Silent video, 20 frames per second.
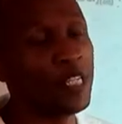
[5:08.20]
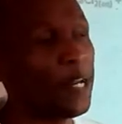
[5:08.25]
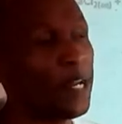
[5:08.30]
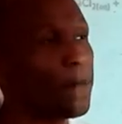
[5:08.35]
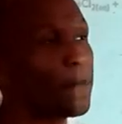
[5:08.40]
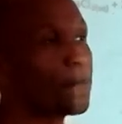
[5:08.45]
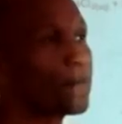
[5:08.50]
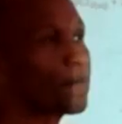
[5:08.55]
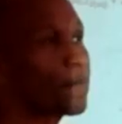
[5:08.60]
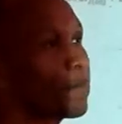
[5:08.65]

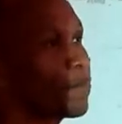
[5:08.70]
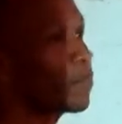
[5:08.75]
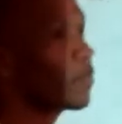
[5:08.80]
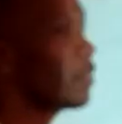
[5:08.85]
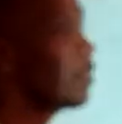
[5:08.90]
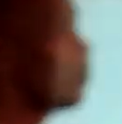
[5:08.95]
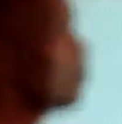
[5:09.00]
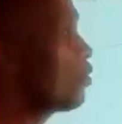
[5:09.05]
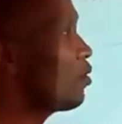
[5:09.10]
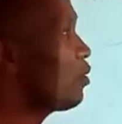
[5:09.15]
it.
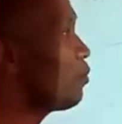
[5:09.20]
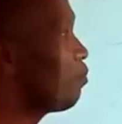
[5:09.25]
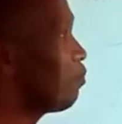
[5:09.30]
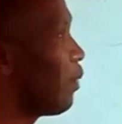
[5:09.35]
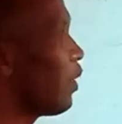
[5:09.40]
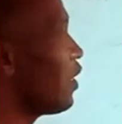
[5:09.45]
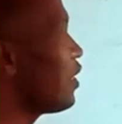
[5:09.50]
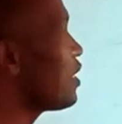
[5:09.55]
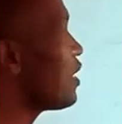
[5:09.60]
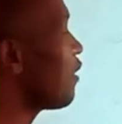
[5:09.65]
You could
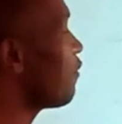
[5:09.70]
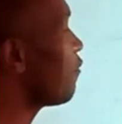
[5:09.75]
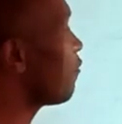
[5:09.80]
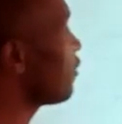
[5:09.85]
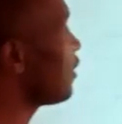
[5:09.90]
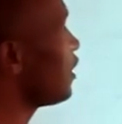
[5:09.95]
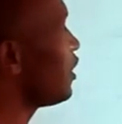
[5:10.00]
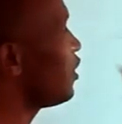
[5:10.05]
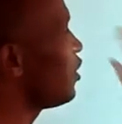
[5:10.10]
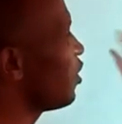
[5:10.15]
pause a
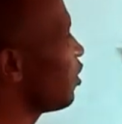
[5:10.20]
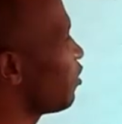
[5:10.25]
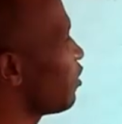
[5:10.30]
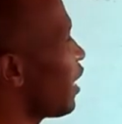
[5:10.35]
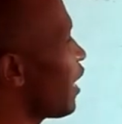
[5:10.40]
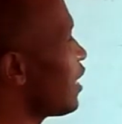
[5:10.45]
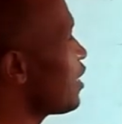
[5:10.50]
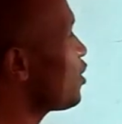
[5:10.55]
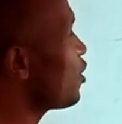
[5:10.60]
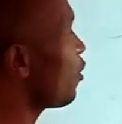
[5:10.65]
video,
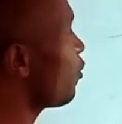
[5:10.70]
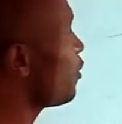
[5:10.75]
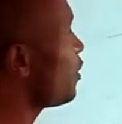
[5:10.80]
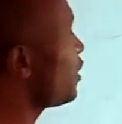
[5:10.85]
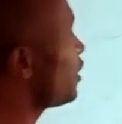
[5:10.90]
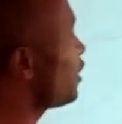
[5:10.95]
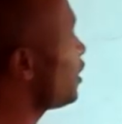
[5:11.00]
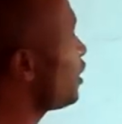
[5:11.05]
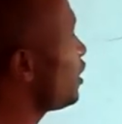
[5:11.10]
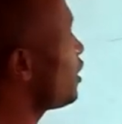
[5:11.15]
wrestle
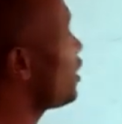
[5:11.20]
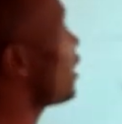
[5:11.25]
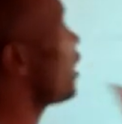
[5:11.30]
with it,